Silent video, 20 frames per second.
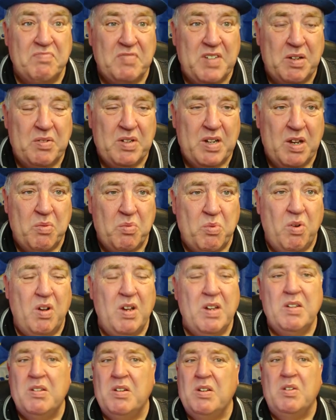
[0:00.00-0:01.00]
Don't know
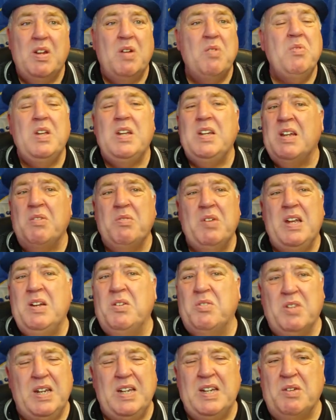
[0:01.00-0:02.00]
why. Although he don't
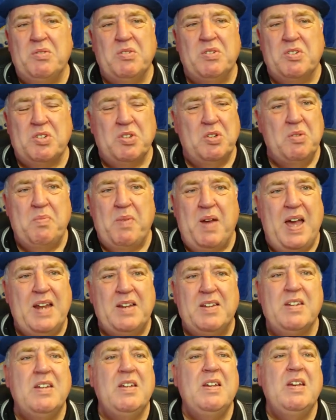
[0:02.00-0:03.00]
look too
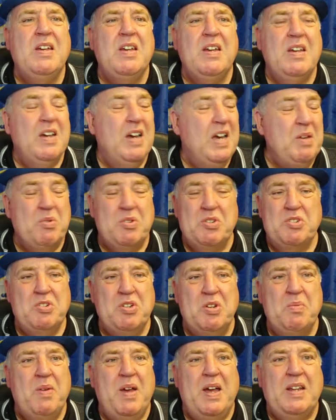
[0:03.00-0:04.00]
bad. He wasn't
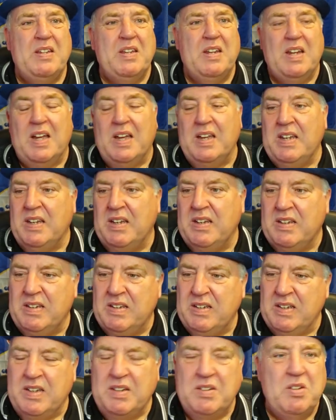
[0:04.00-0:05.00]
too bad today.
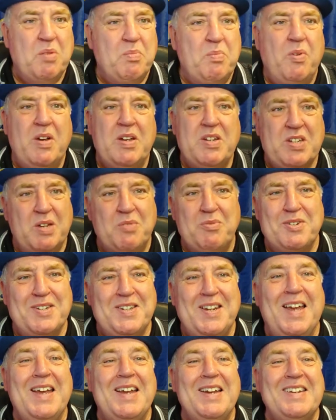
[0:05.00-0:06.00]
Not by his own
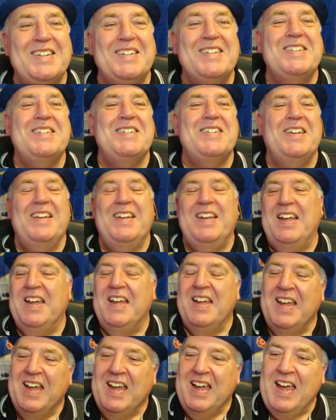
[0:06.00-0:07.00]
standards.
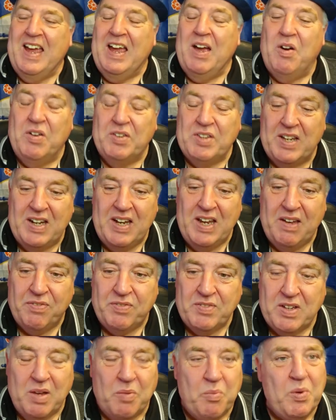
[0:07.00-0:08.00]
Out on the
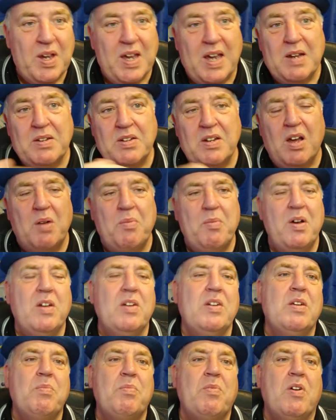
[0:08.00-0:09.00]
left, and we had
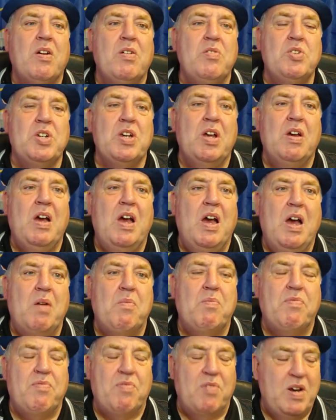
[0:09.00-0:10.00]
Armando Broja
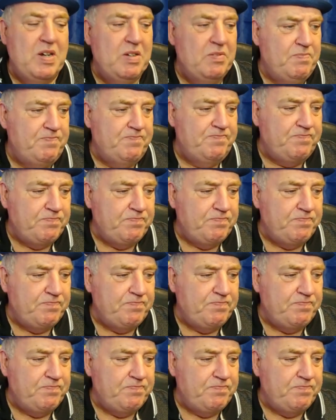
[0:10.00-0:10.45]
up front.